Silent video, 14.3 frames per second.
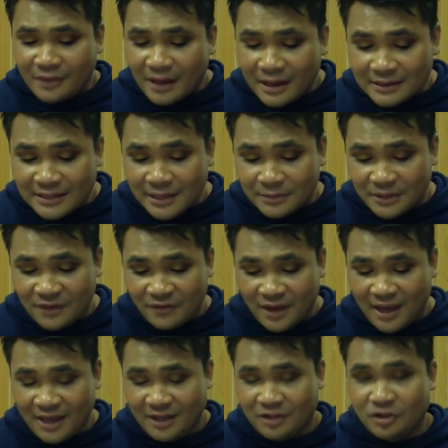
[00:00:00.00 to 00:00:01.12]
depth of
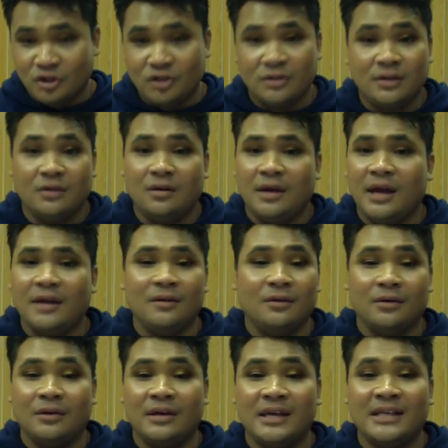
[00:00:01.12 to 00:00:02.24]
edge. Oh,
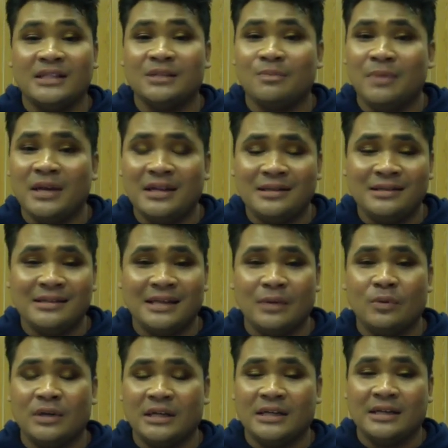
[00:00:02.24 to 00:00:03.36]
his spins, and
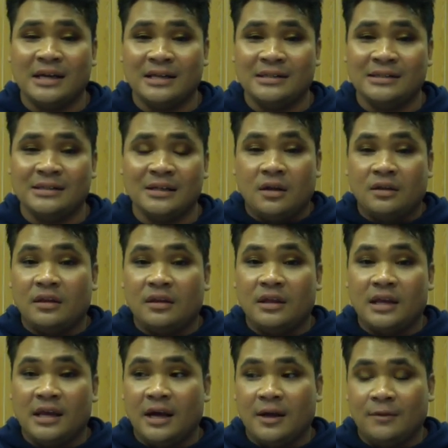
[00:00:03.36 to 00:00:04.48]
when he does the
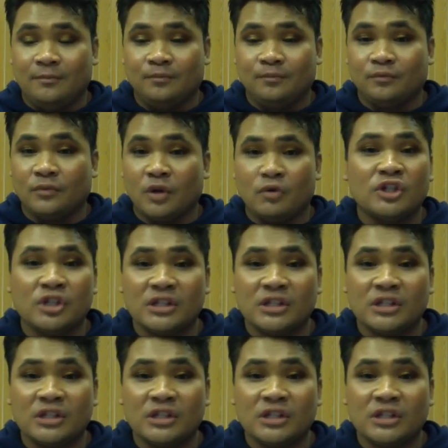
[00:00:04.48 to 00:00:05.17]
Russian